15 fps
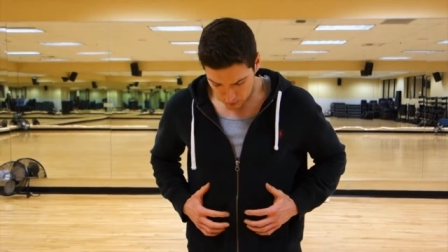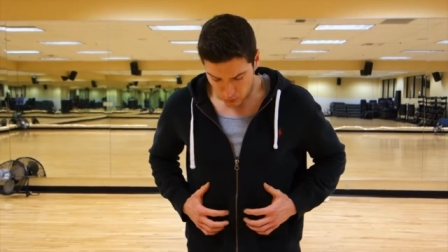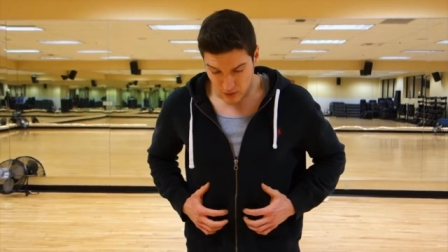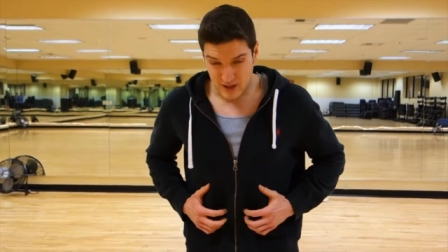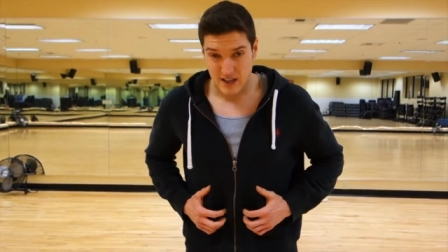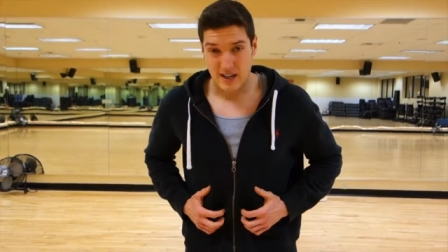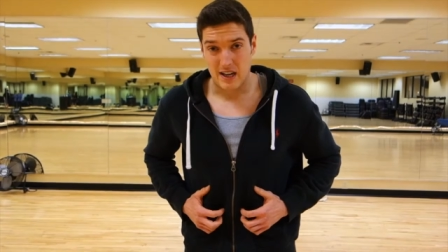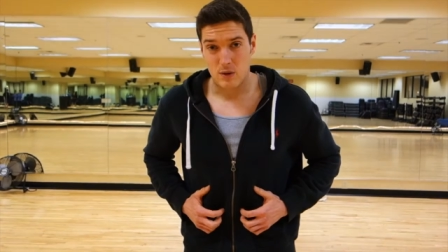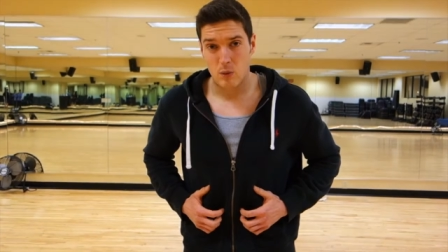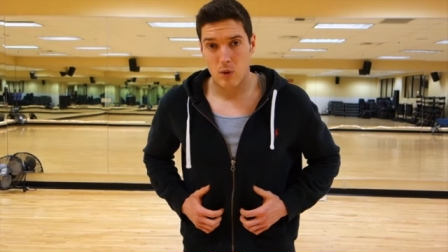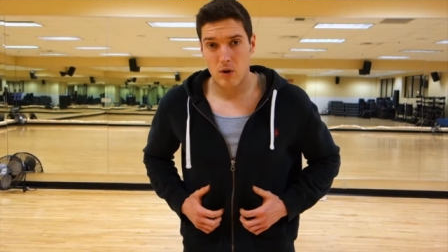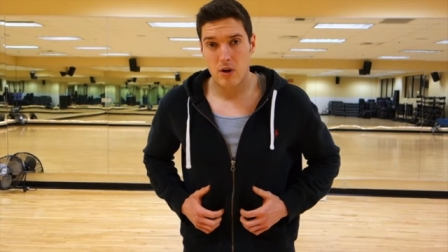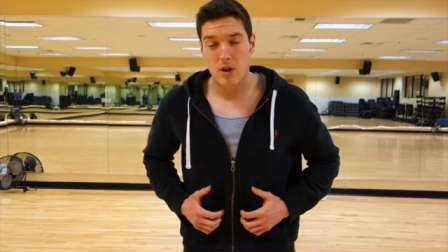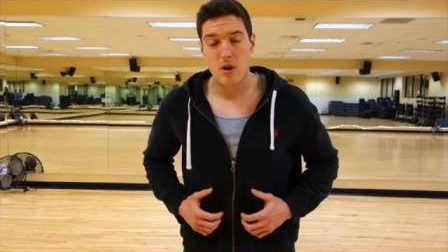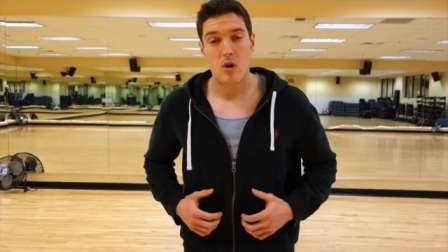pulling it
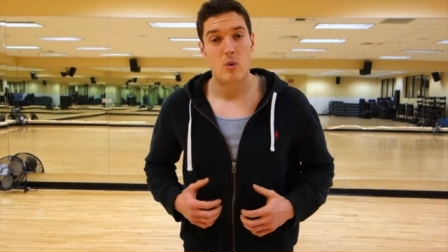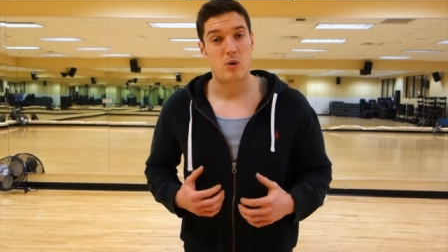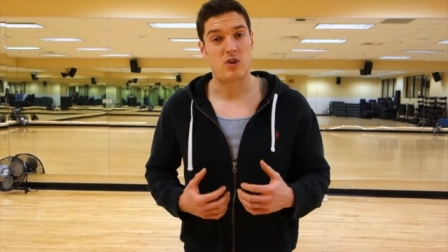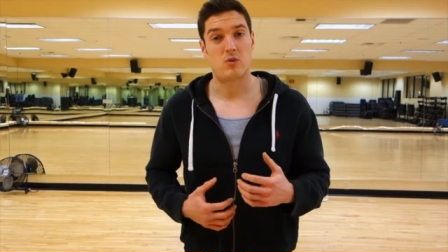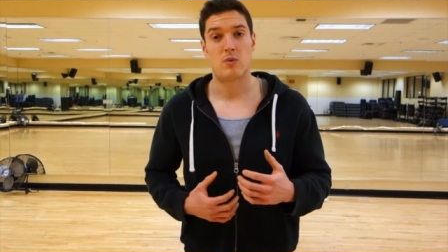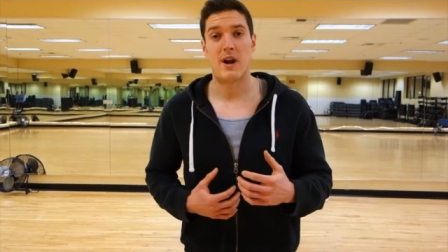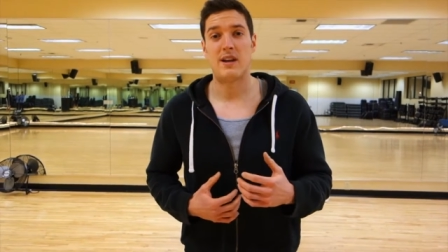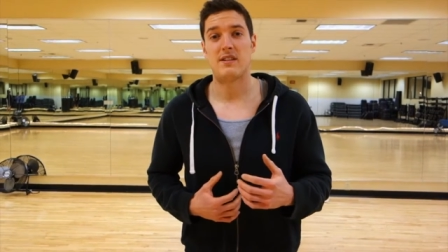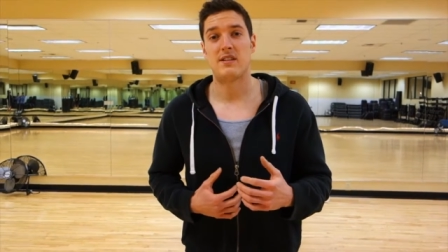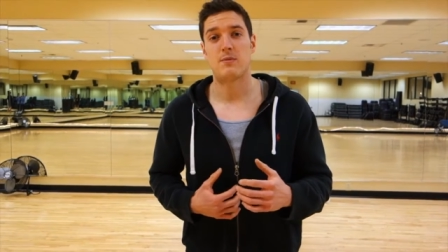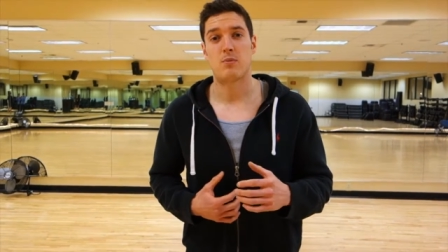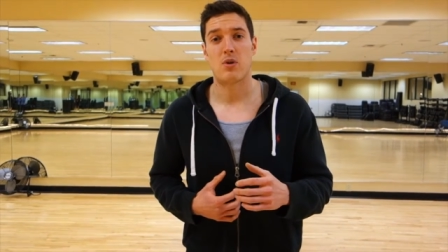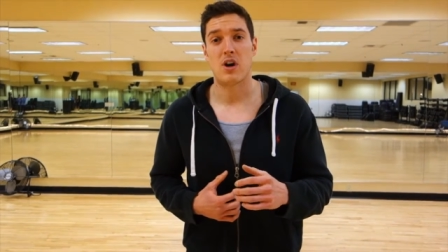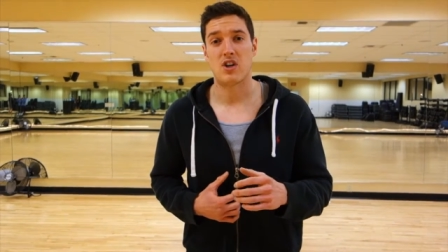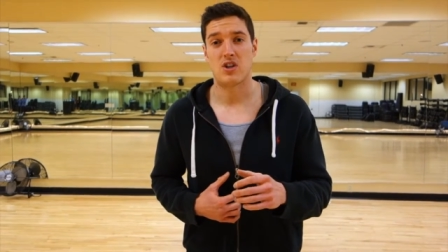inward, which raises
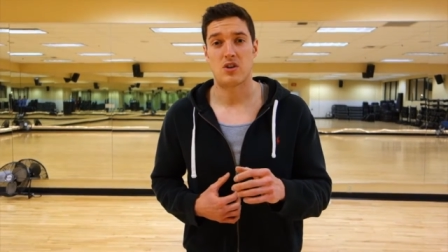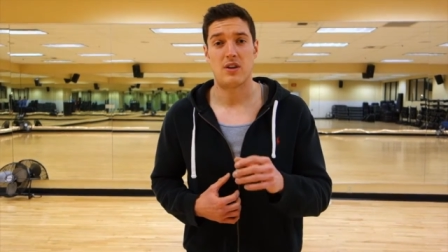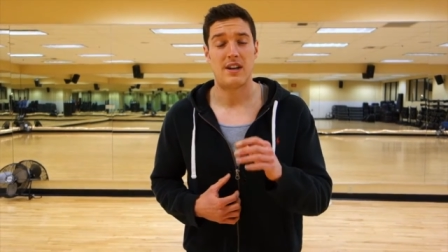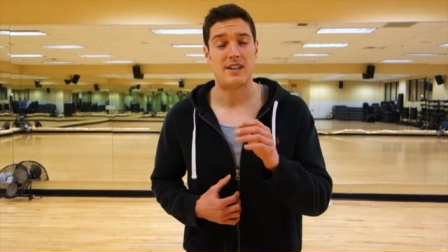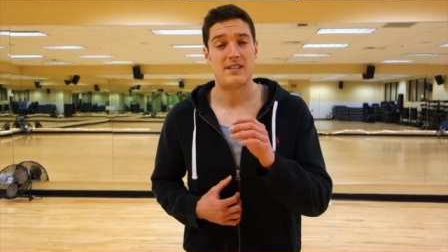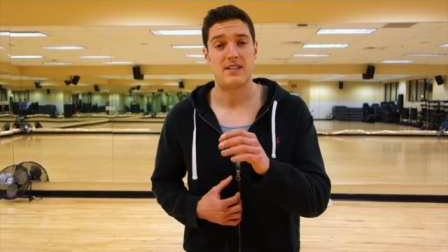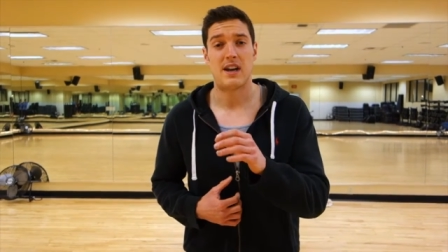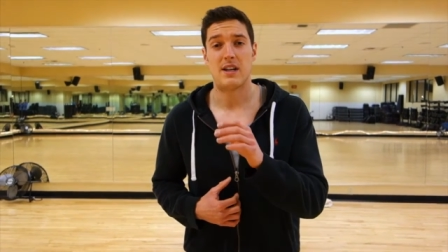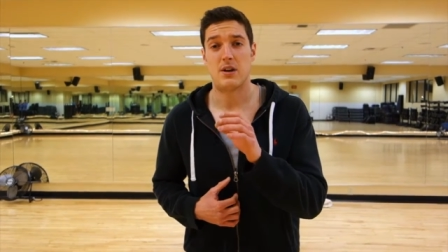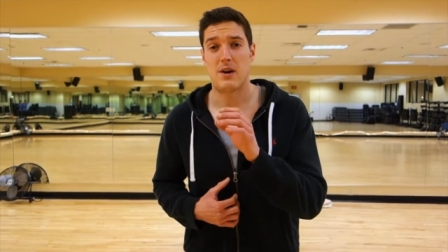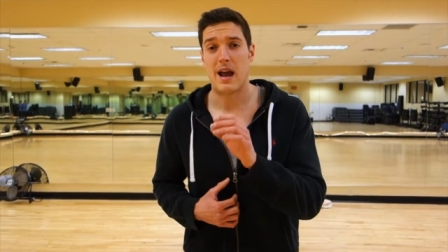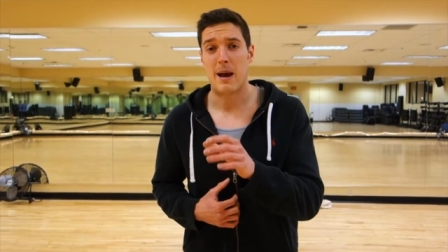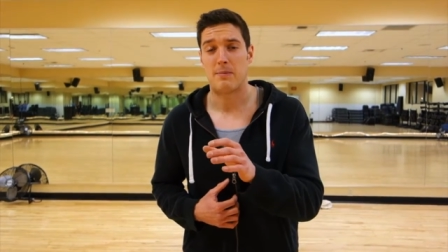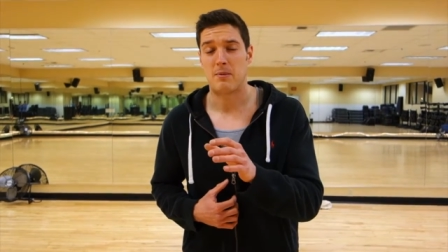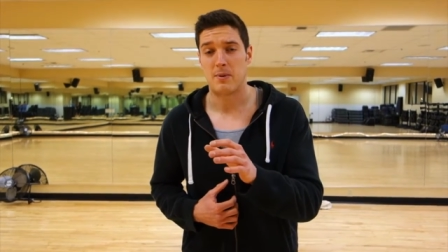pressure inside your
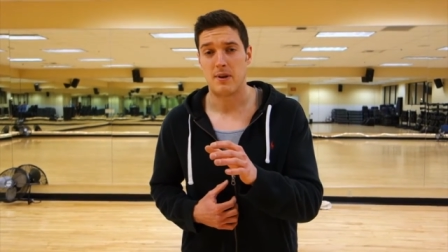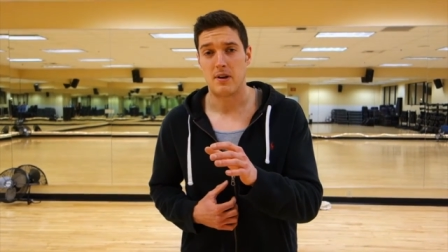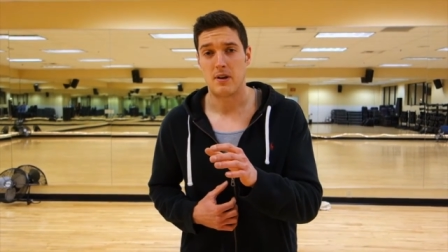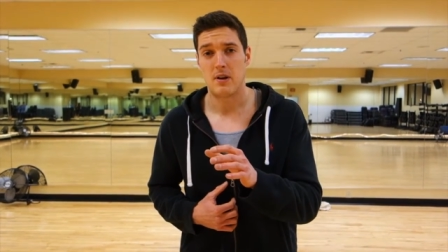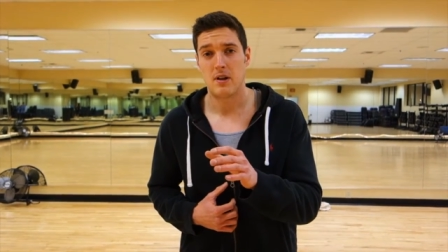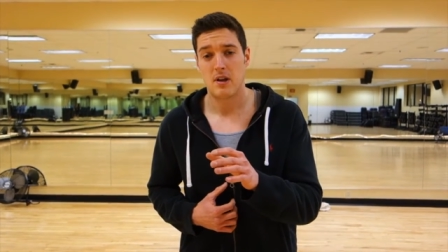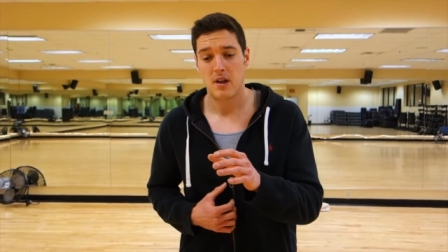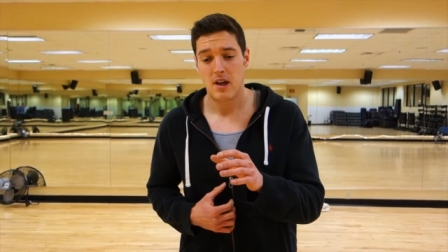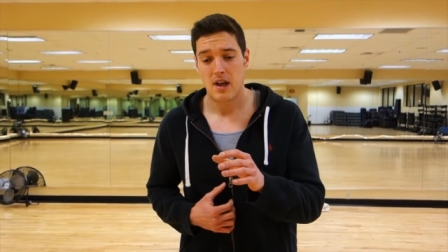abdomen.